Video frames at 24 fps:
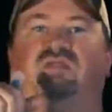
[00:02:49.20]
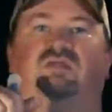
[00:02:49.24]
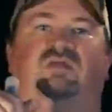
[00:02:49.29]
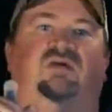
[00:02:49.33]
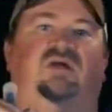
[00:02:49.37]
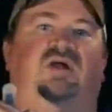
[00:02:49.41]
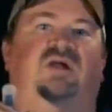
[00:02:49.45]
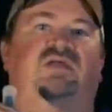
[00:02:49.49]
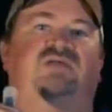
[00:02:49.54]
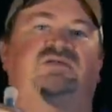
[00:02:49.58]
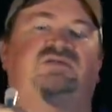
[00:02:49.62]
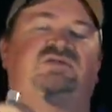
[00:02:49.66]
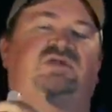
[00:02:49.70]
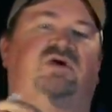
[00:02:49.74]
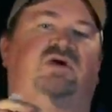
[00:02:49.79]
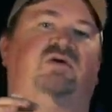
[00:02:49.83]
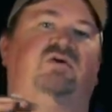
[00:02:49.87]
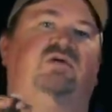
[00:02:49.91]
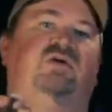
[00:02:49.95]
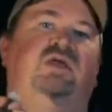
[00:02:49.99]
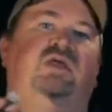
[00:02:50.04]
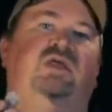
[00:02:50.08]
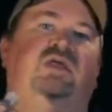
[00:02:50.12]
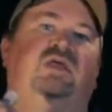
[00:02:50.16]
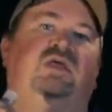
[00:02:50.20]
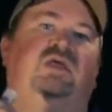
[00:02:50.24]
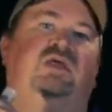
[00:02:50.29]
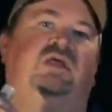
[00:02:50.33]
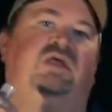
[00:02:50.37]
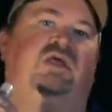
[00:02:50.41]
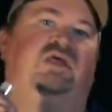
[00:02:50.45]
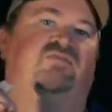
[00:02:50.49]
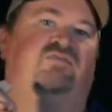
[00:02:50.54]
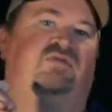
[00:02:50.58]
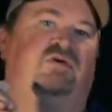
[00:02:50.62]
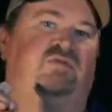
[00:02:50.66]
All right, so
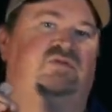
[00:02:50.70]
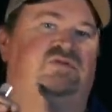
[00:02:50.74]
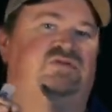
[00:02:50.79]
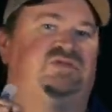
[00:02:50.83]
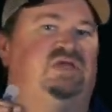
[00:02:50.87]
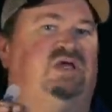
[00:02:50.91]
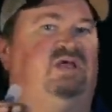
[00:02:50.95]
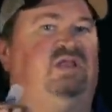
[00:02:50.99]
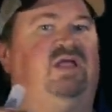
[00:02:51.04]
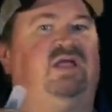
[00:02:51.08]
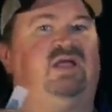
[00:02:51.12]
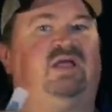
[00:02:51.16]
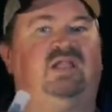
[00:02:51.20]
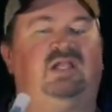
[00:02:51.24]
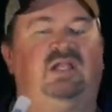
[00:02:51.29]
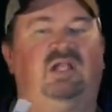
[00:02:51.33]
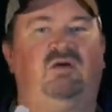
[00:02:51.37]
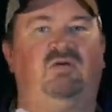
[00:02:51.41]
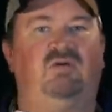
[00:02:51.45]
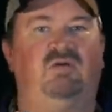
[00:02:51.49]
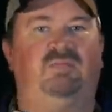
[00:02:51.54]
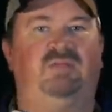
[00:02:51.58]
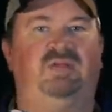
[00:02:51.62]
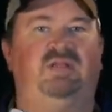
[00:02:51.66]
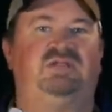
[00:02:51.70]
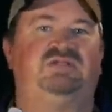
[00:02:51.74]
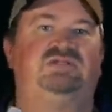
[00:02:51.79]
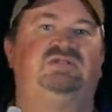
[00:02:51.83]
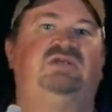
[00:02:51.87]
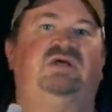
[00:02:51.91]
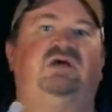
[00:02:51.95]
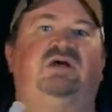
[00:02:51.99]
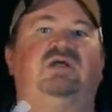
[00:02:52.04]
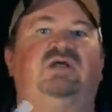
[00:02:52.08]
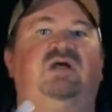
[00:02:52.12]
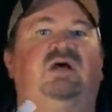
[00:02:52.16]
if I want to sound like a lower pitched
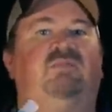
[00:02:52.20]
duck,